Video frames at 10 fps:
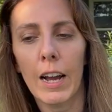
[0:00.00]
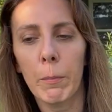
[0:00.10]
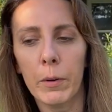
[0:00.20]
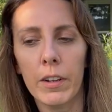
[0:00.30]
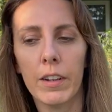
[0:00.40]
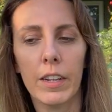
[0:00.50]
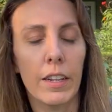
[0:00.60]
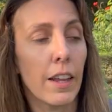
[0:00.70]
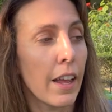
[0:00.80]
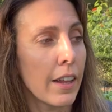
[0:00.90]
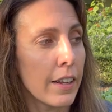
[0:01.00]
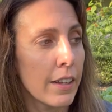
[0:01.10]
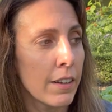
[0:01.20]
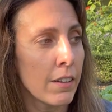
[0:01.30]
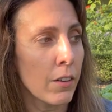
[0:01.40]
I put it in and
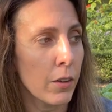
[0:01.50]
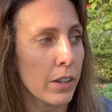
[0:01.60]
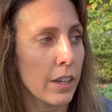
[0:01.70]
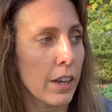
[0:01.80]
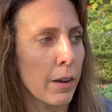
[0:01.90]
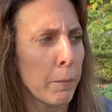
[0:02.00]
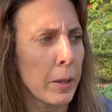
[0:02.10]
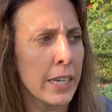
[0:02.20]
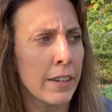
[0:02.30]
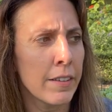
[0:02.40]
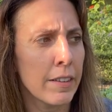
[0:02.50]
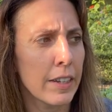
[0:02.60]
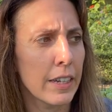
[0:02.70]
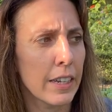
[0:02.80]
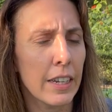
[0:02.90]
it is looking
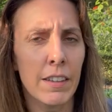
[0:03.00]
amazing.